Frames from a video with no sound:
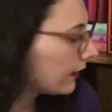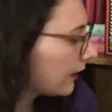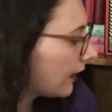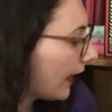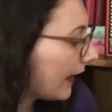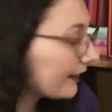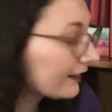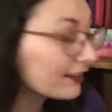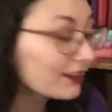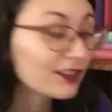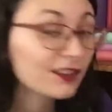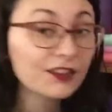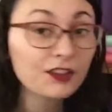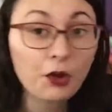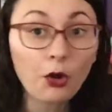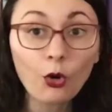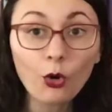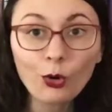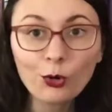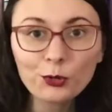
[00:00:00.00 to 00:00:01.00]
Until the
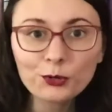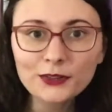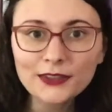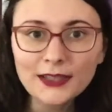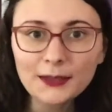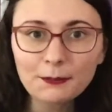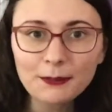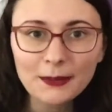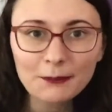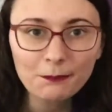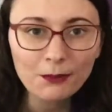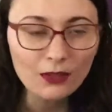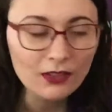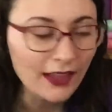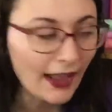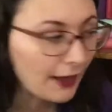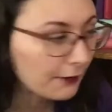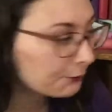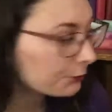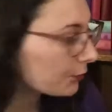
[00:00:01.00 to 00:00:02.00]
only people
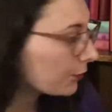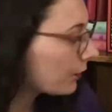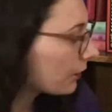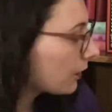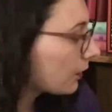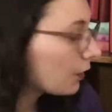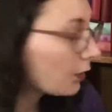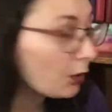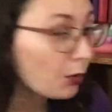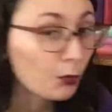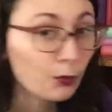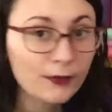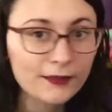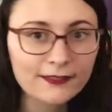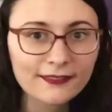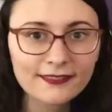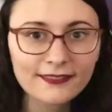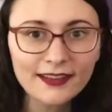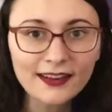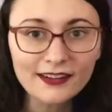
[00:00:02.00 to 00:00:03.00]
left were
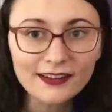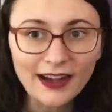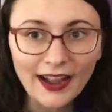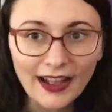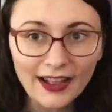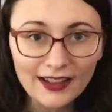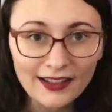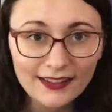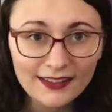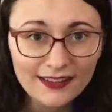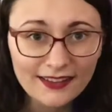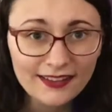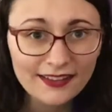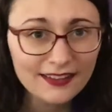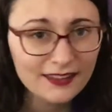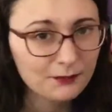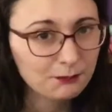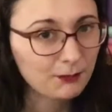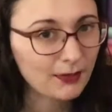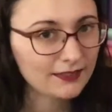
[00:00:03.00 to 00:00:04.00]
Sarah
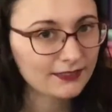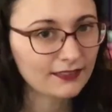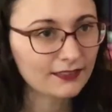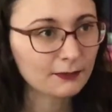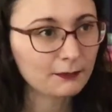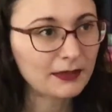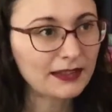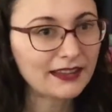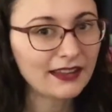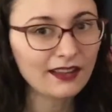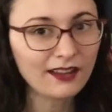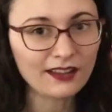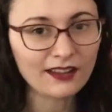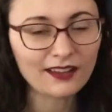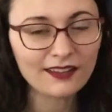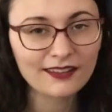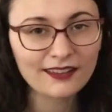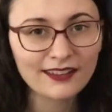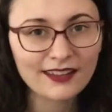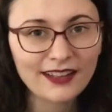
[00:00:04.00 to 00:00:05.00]
Mrs. McGill,
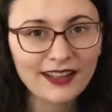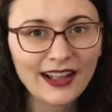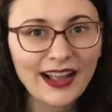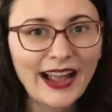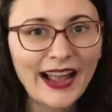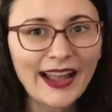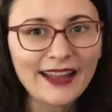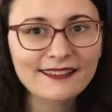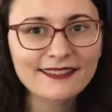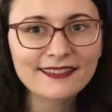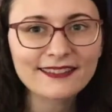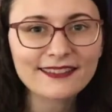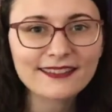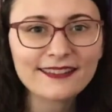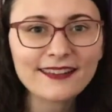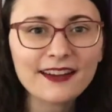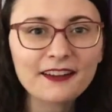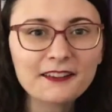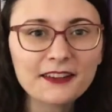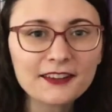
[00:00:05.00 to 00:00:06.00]
and
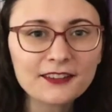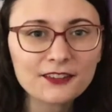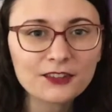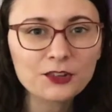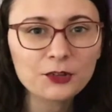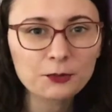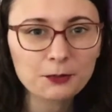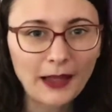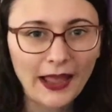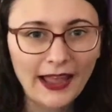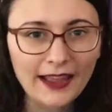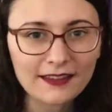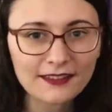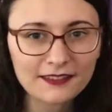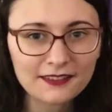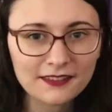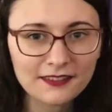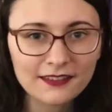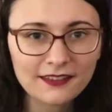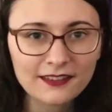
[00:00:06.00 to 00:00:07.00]
Sarah's new pet.
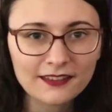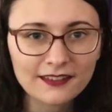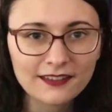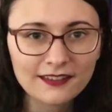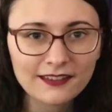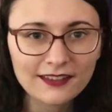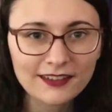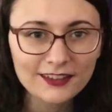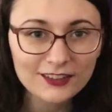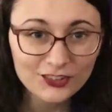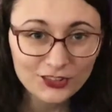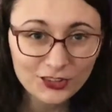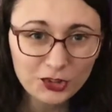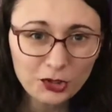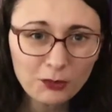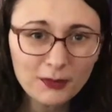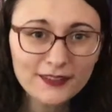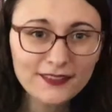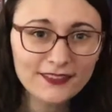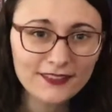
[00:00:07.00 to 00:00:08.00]
Do you know
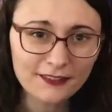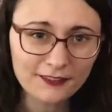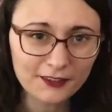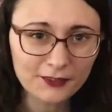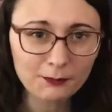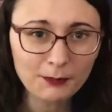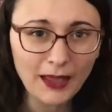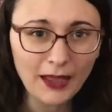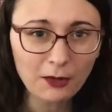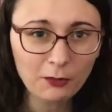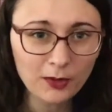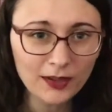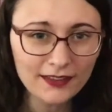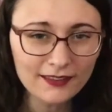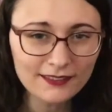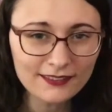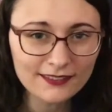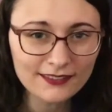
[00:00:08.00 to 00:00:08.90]
what Sarah's pet was?